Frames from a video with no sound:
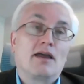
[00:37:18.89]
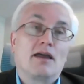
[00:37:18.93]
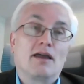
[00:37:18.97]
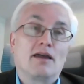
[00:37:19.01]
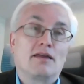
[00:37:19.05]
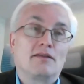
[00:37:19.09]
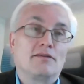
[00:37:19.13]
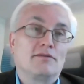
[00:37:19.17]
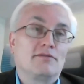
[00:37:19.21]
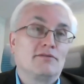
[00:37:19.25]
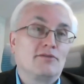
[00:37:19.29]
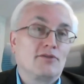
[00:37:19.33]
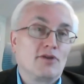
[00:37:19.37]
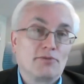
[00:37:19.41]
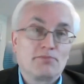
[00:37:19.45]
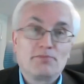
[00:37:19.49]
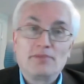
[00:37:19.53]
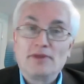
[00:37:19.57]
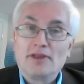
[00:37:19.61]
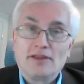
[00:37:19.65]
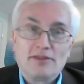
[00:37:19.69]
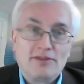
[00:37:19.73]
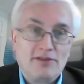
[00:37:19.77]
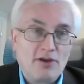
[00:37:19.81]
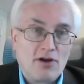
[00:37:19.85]
and not
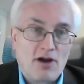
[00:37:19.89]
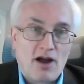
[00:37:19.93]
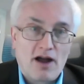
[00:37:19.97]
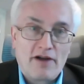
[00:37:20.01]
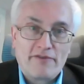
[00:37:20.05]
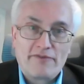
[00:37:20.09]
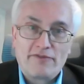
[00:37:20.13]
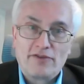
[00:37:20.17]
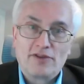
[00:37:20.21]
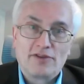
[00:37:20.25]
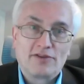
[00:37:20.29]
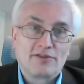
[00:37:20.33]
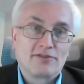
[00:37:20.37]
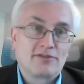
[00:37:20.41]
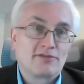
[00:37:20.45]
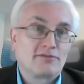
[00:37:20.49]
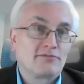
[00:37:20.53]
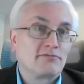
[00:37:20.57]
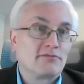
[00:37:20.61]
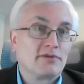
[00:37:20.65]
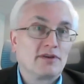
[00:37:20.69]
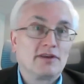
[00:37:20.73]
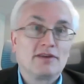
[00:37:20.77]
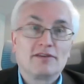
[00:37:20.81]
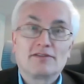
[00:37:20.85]
being in the office
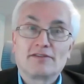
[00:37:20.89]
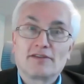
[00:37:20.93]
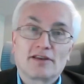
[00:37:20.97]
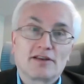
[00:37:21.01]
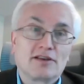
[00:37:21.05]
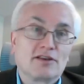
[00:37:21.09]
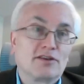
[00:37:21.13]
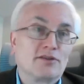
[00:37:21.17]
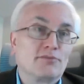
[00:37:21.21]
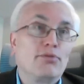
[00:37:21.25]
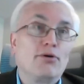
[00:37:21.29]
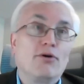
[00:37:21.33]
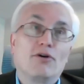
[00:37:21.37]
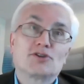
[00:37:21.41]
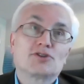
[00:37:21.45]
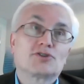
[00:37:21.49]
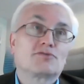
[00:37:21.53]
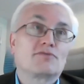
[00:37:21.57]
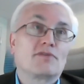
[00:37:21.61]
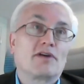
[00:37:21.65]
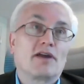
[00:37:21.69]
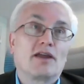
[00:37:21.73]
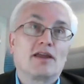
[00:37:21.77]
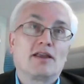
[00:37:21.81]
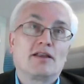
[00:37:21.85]
really suddenly
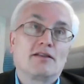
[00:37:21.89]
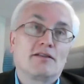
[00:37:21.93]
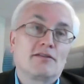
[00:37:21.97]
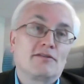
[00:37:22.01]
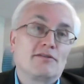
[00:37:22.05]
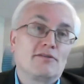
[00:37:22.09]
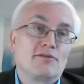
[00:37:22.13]
pushed, right?